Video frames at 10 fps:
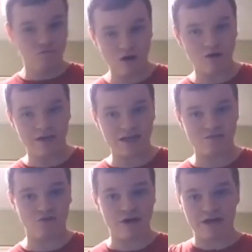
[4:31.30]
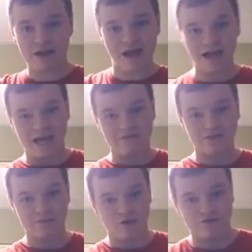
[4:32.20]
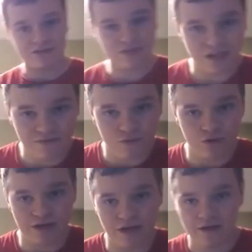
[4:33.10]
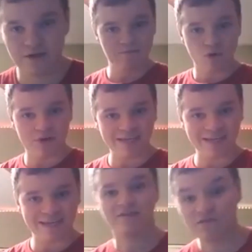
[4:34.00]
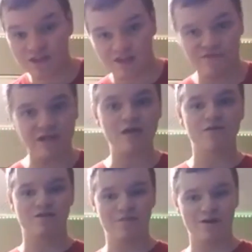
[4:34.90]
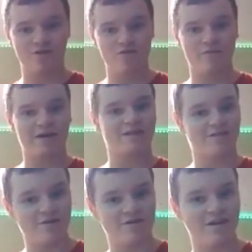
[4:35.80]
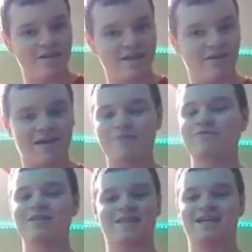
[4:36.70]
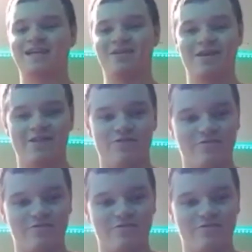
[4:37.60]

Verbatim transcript: Well, guess what? I have the perfect thing for you. Boink! This video is sponsored by Stardust Ellie. I'm just kidding, you guys.